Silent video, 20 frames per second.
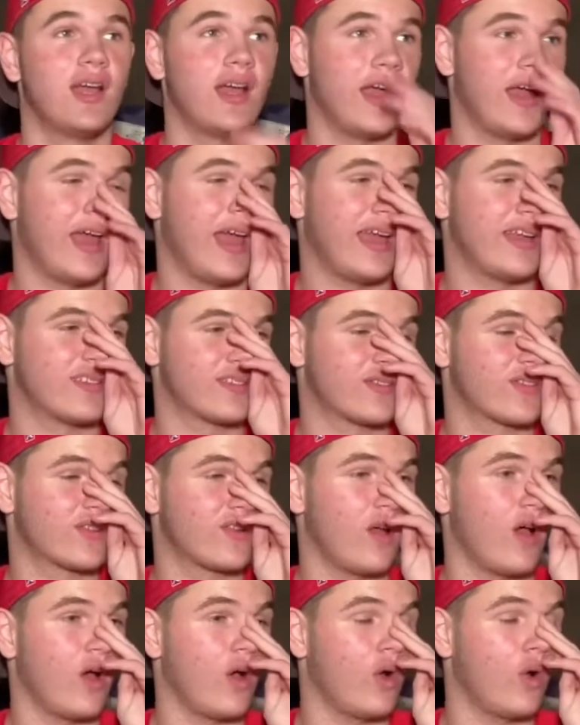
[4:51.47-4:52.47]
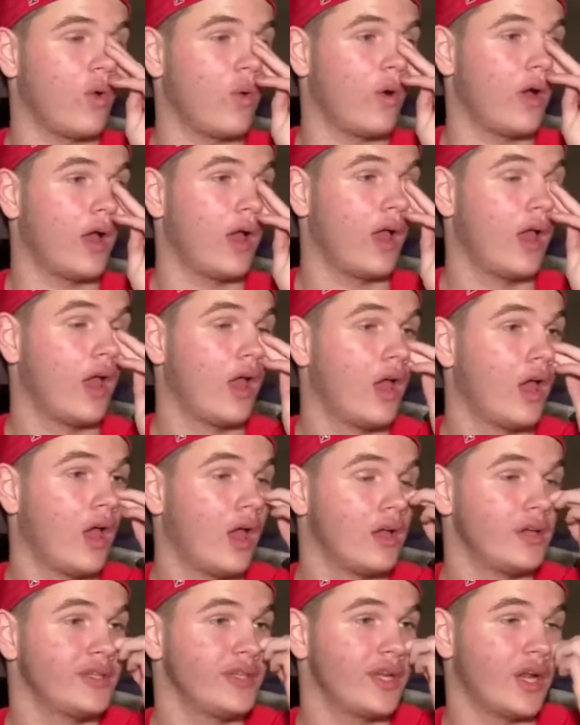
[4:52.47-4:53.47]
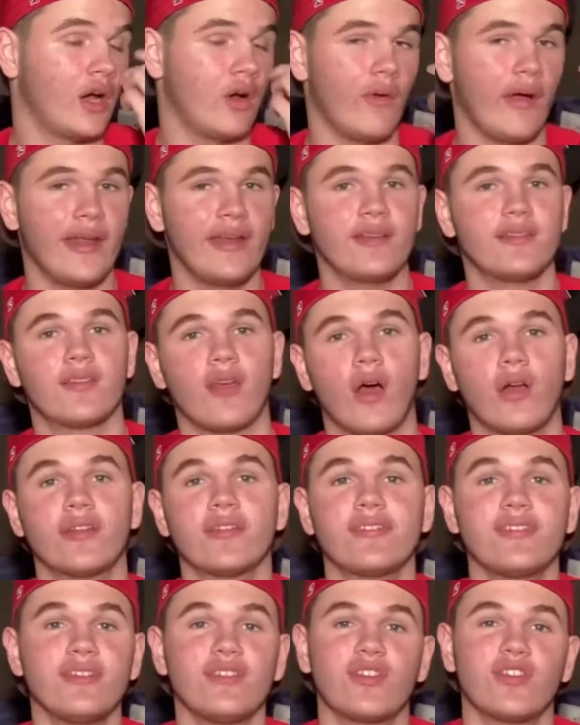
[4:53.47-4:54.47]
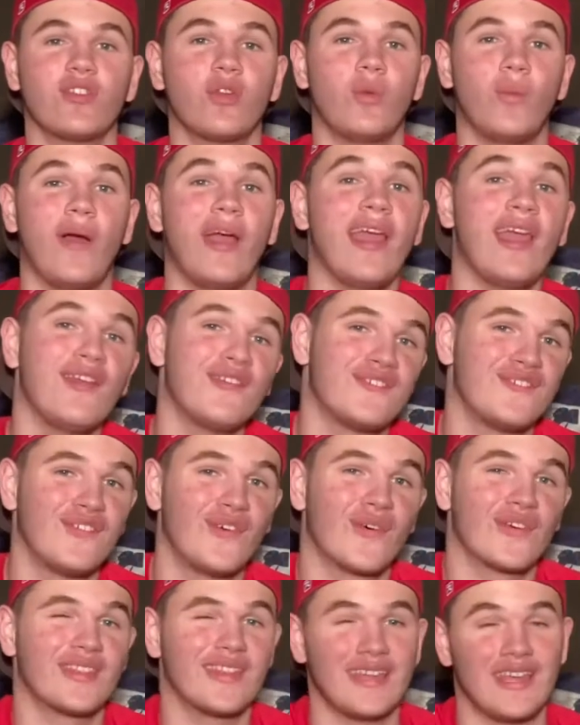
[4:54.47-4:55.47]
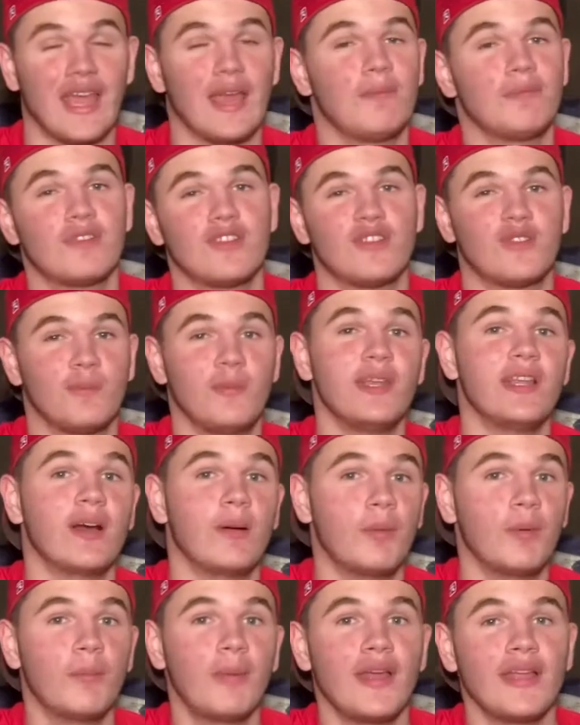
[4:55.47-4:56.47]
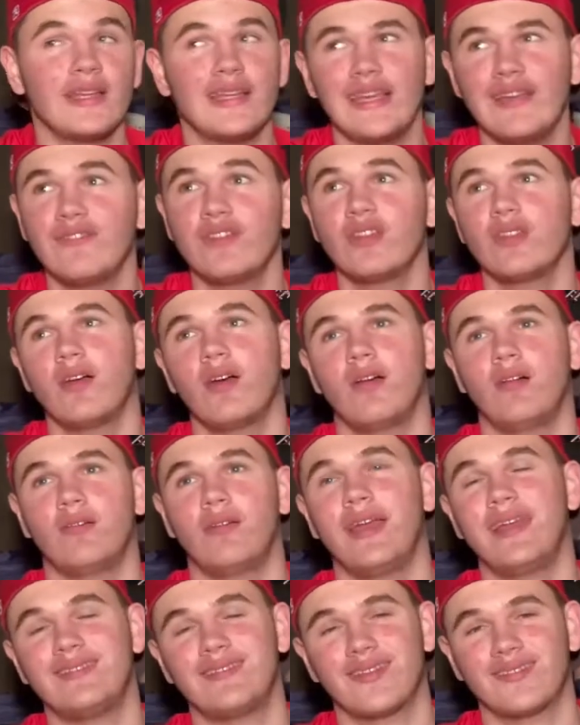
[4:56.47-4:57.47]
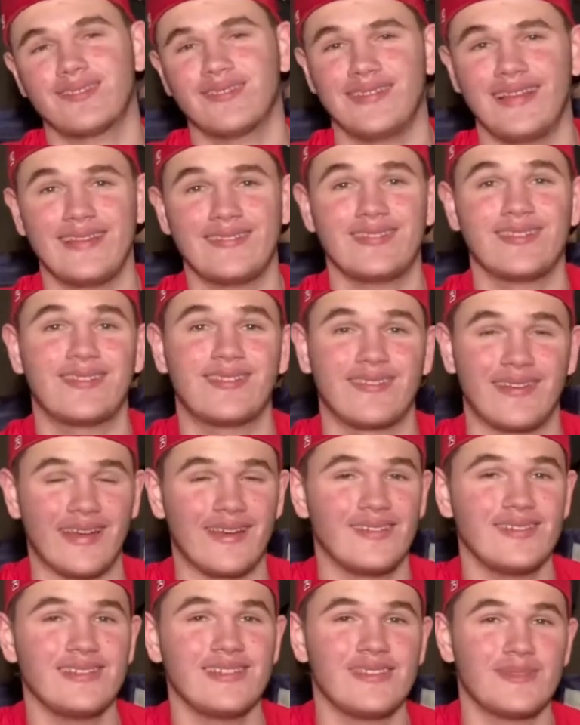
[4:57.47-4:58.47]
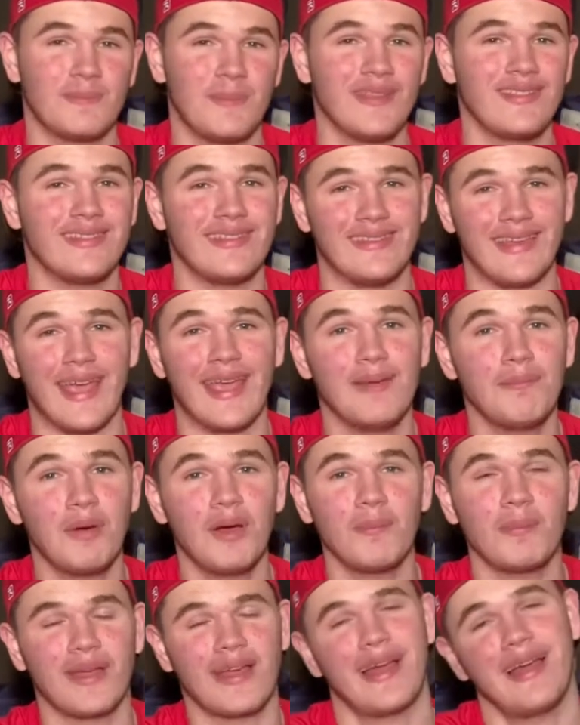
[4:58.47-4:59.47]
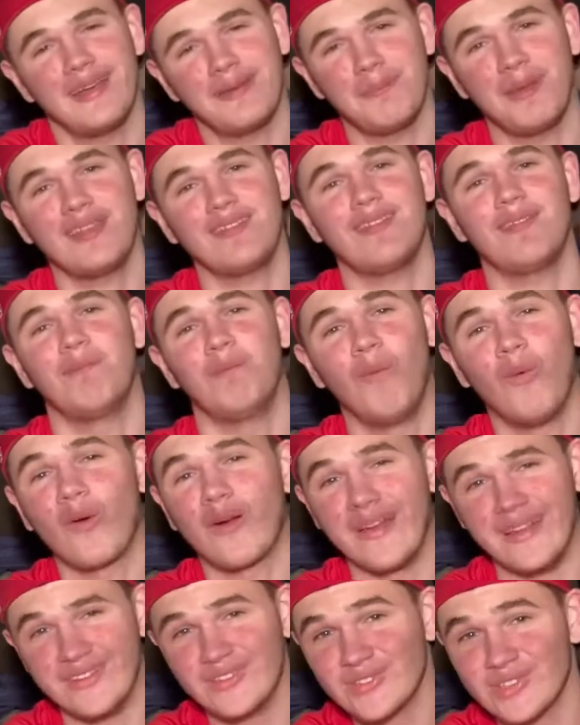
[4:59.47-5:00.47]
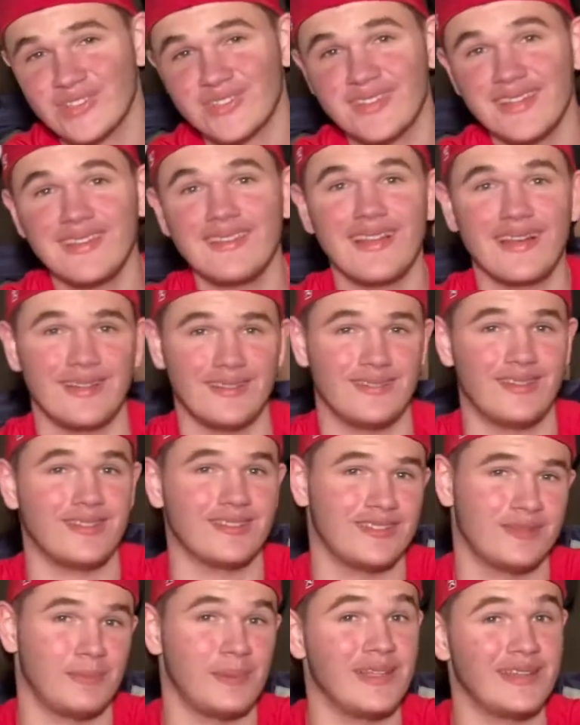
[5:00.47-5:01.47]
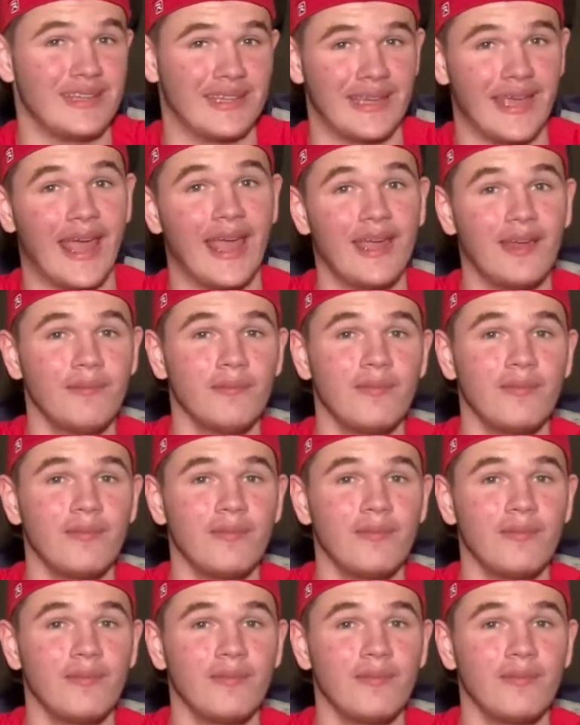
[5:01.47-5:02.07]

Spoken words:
And so And it's honestly just a way for the game to speed up a bit, even though it doesn't necessarily speed the game up. It kind of makes it more interesting than it does speed the game.